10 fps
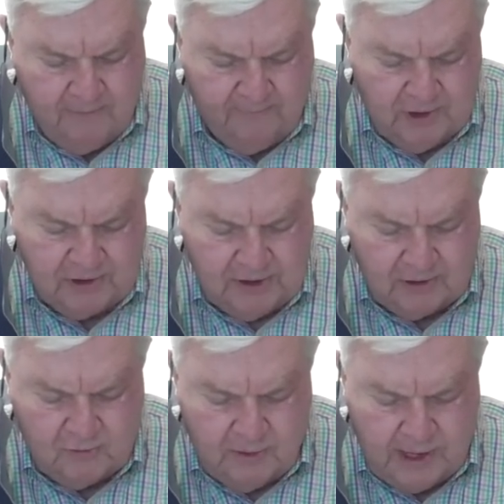Revision of
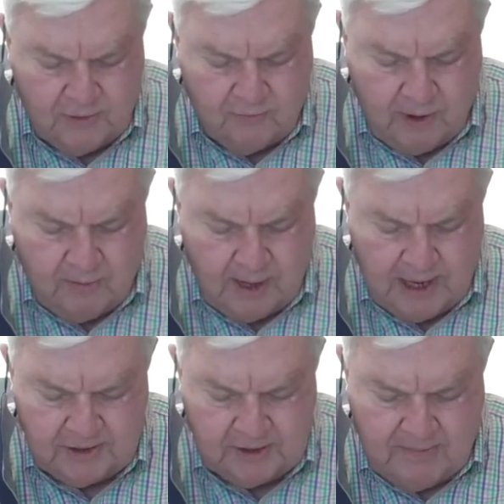2021
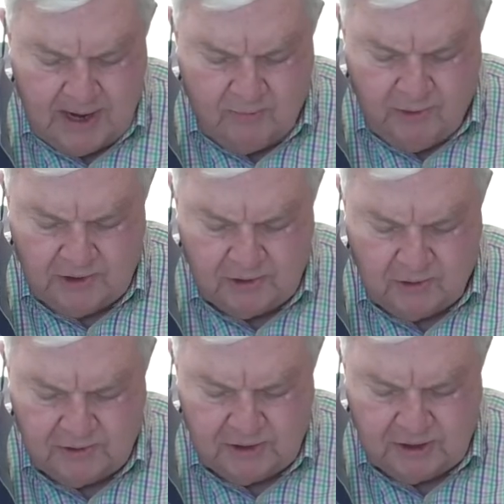estimated
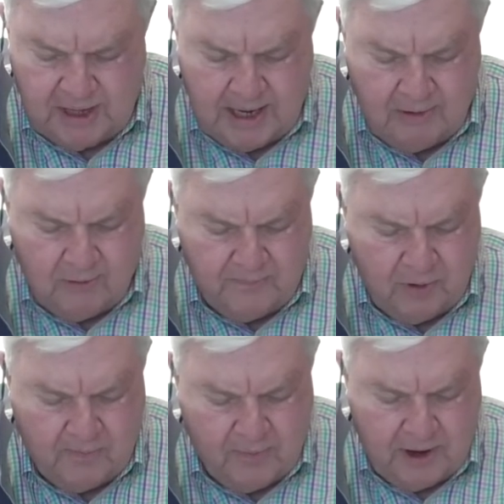resources and annual
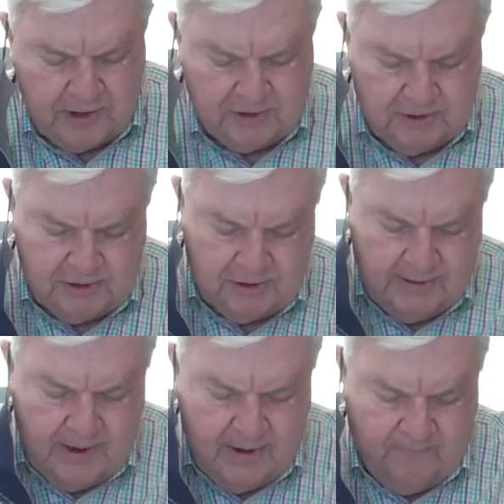appropriations.
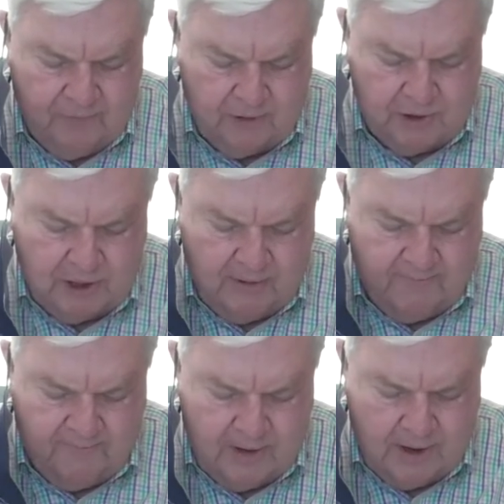The
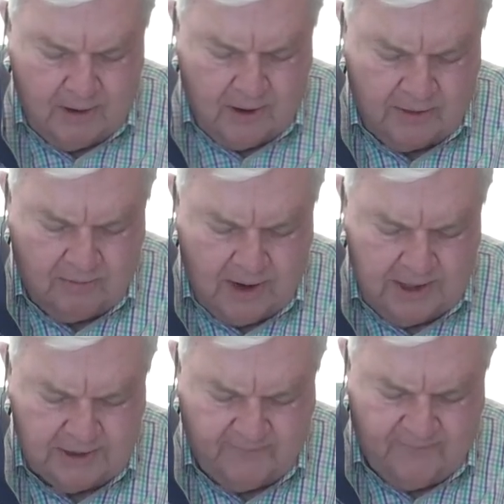general fund
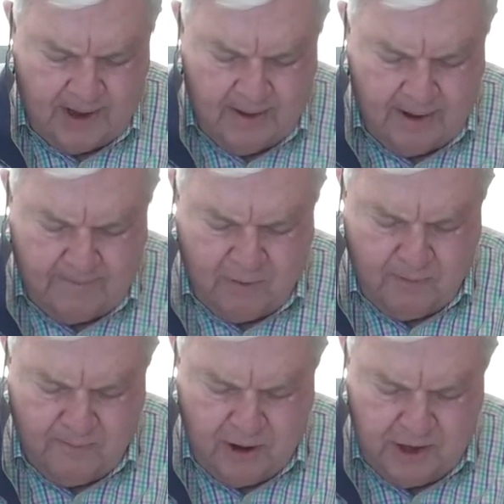authorized the following
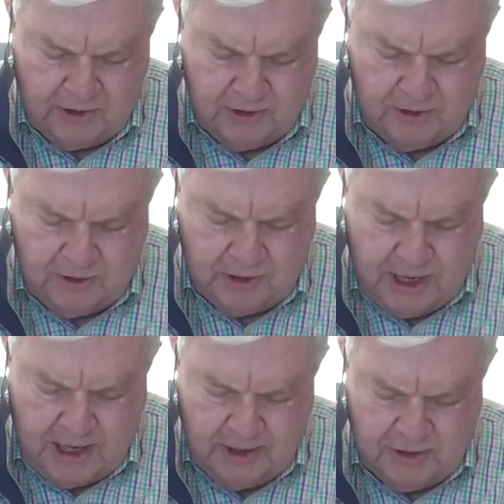appropriations and
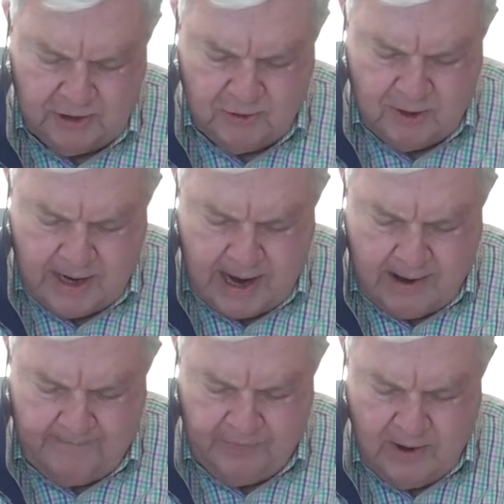change to
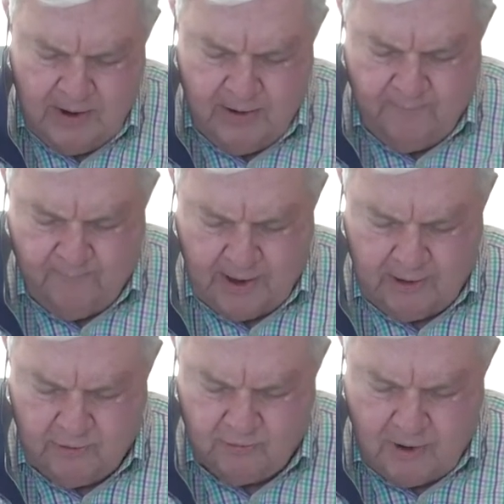account for
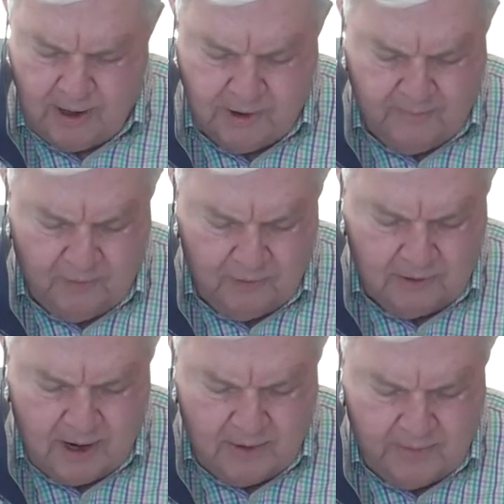the
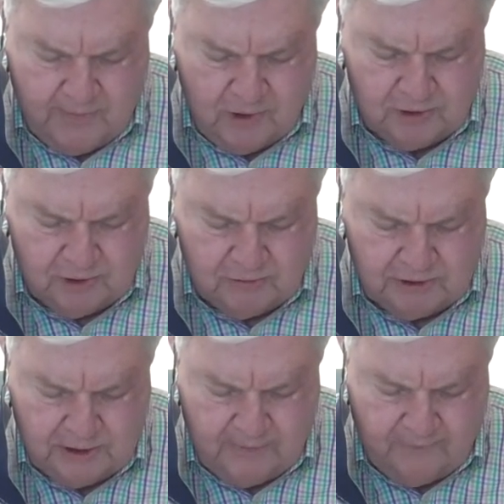contributions
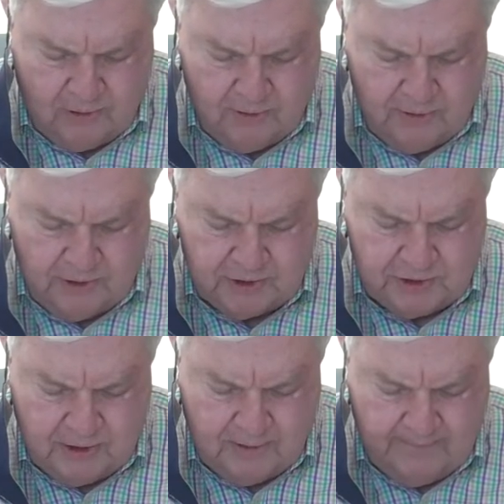received earlier this
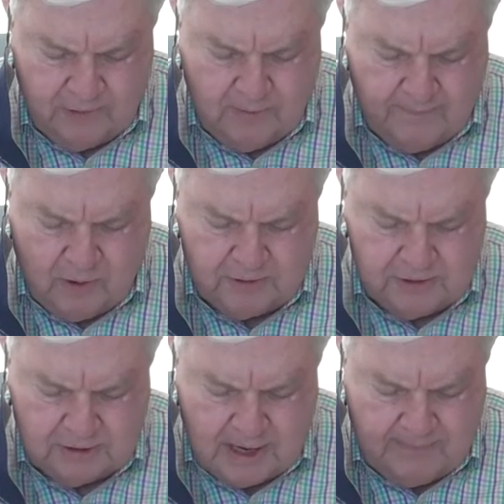year to
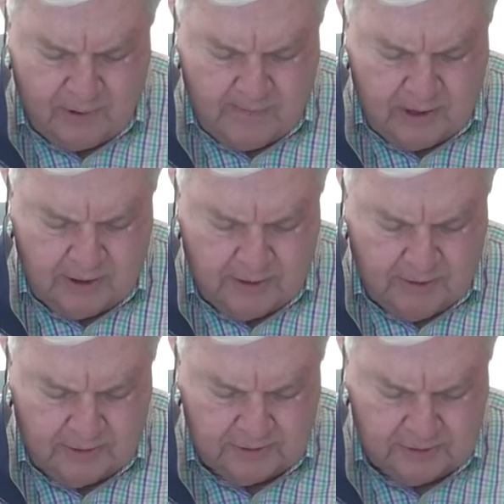purchase library
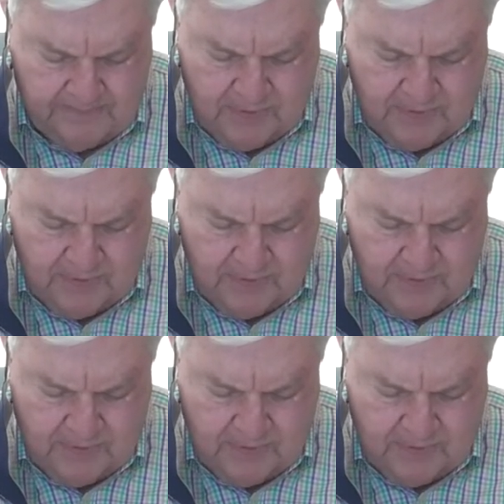materials.